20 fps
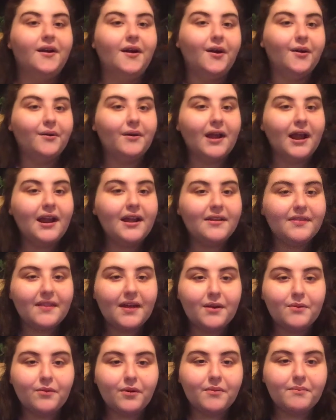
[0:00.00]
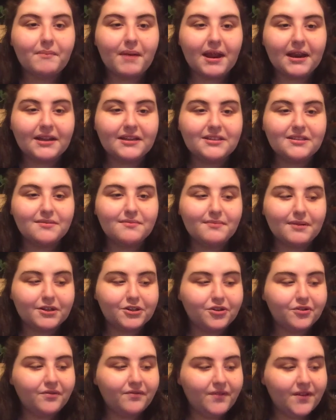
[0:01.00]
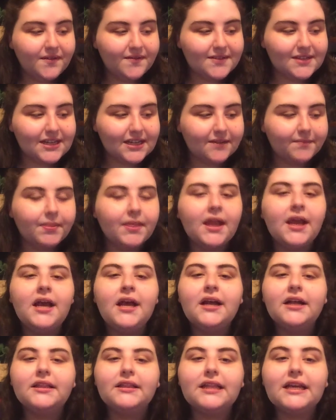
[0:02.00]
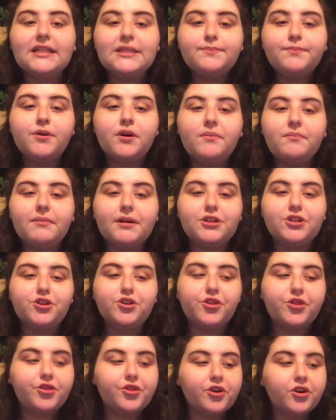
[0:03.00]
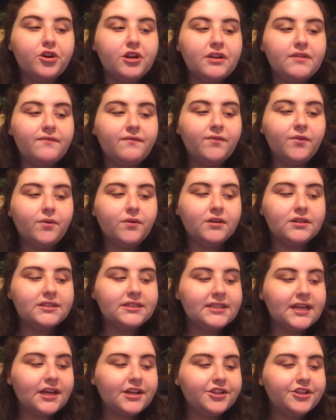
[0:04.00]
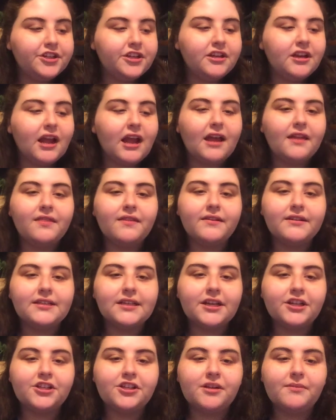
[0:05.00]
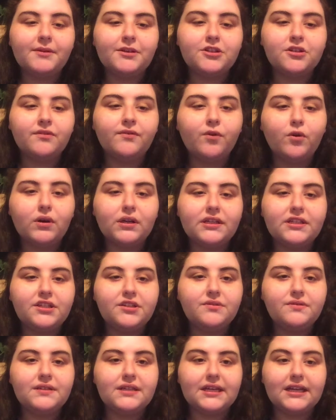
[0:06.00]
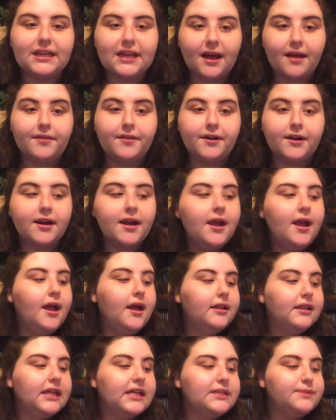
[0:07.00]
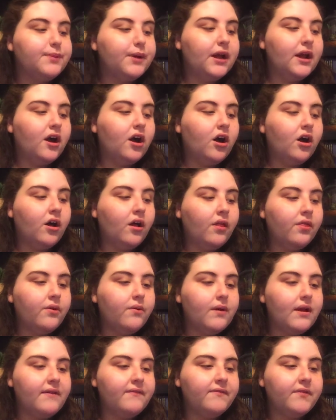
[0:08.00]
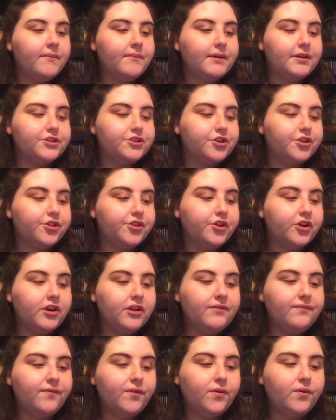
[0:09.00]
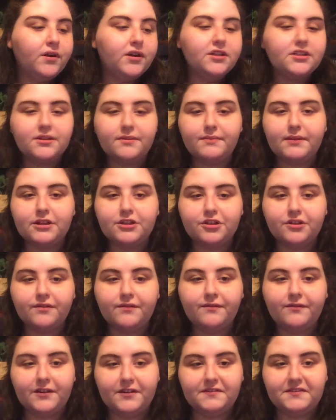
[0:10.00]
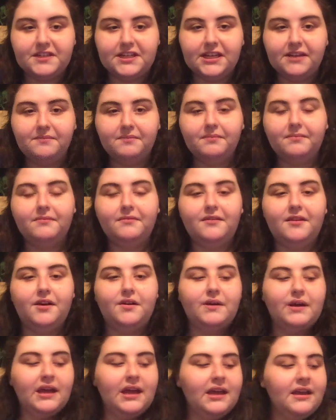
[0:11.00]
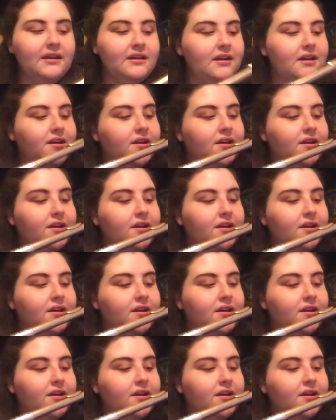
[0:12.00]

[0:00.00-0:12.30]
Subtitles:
Okay, and then we're made it to measure 50. Let's put measure 34 section and the section at measure 42 together. Let's play all the way from measure 34 to measure 50. Okay?